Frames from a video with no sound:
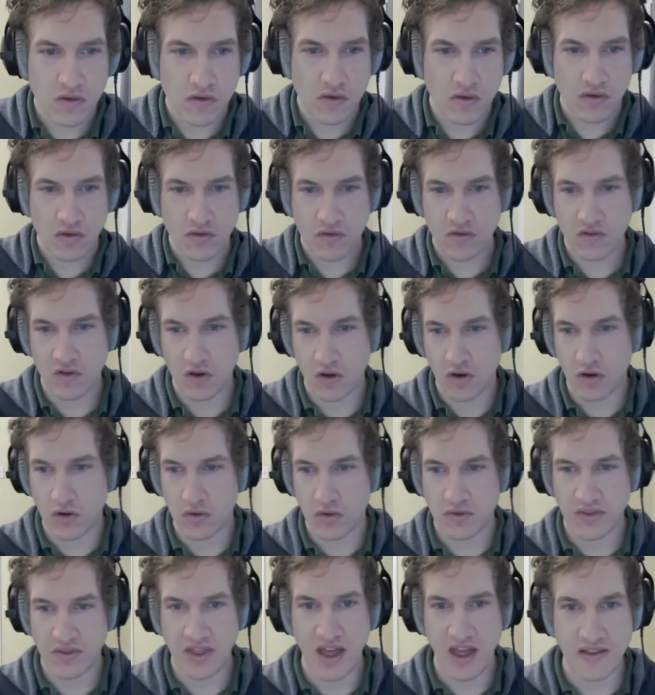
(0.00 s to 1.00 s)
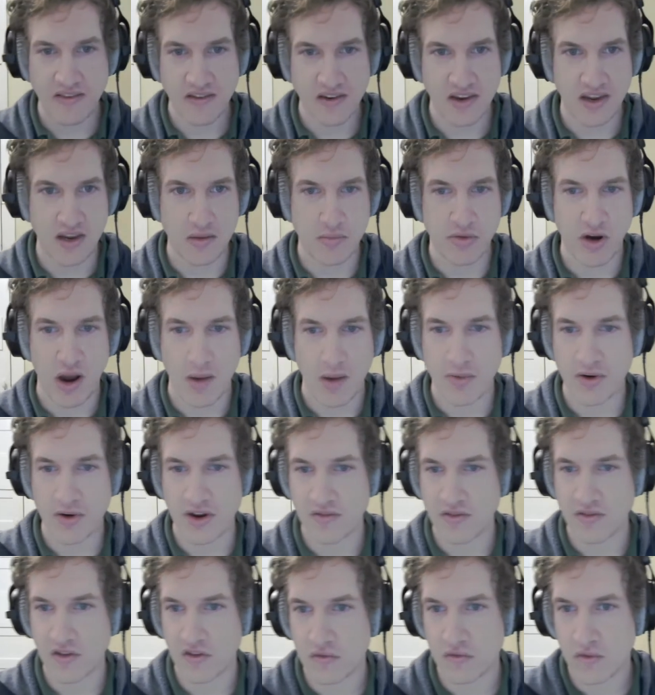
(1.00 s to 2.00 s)
So that's a key property of
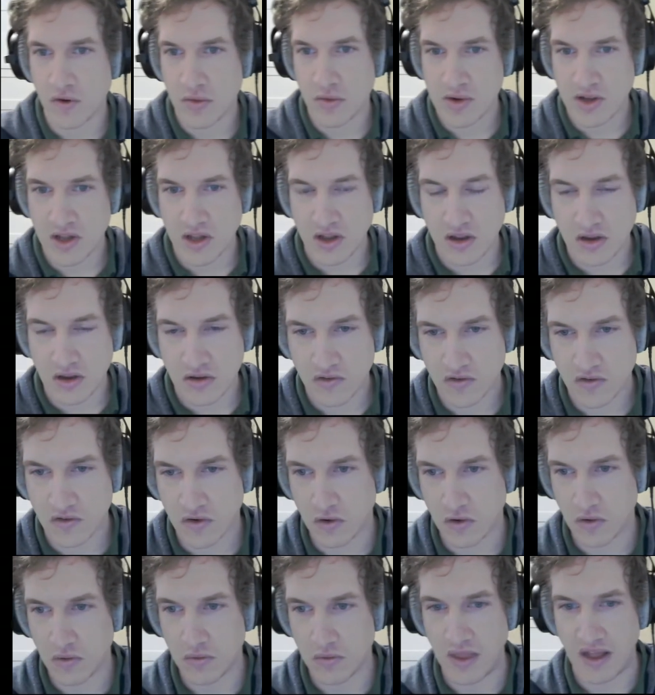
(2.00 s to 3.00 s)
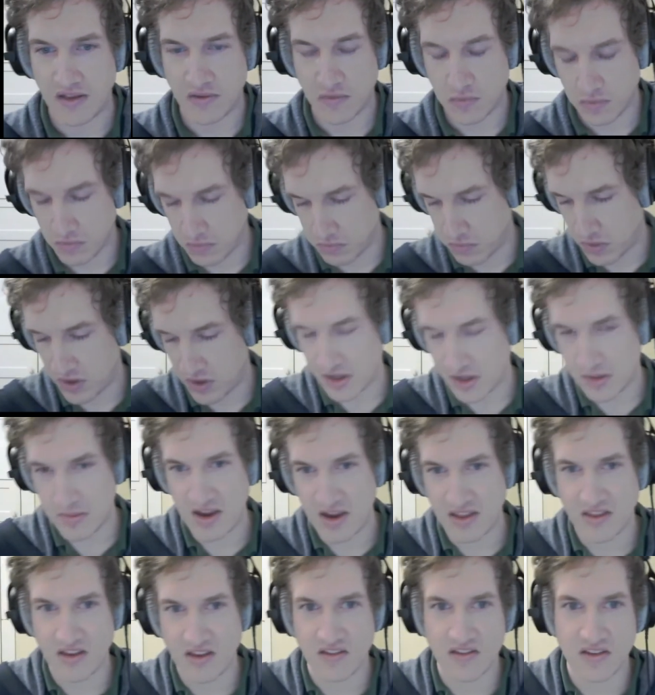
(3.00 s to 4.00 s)
this formula. So that's one of the
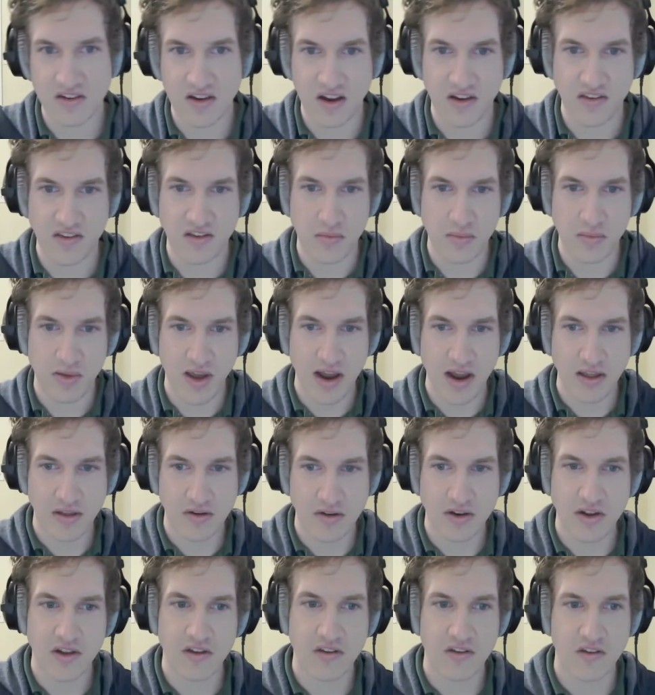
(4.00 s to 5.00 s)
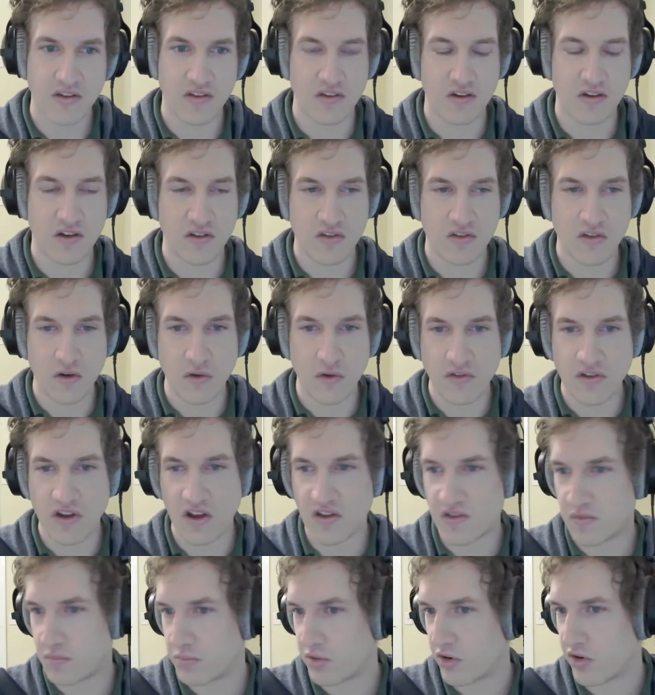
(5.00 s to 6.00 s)
main things the DICE compiler does, is it
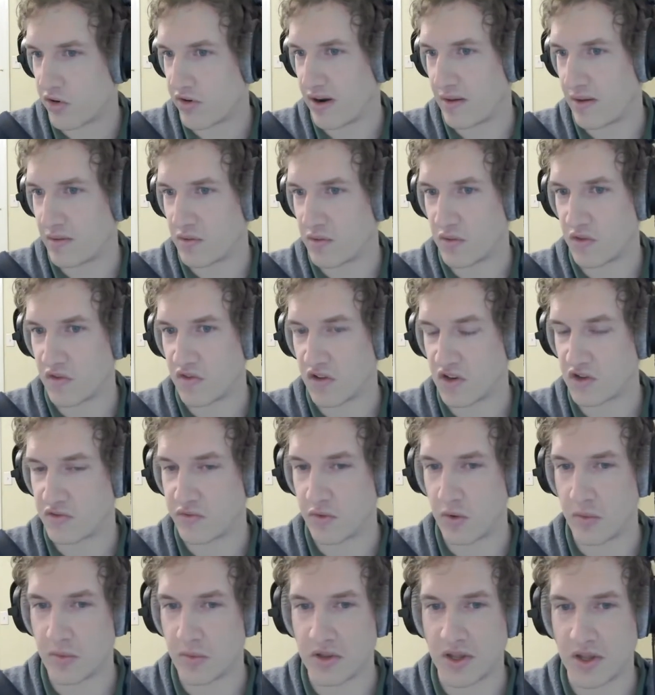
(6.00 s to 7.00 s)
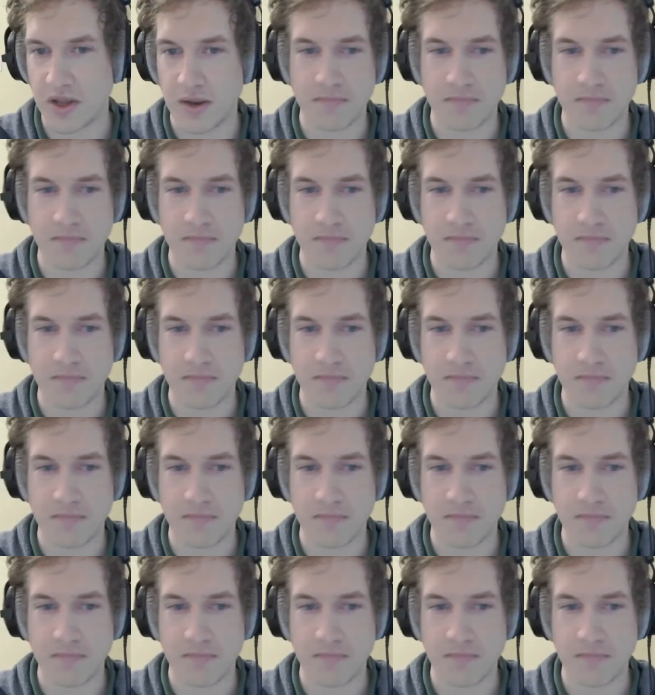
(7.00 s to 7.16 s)
associates programs with such formulae.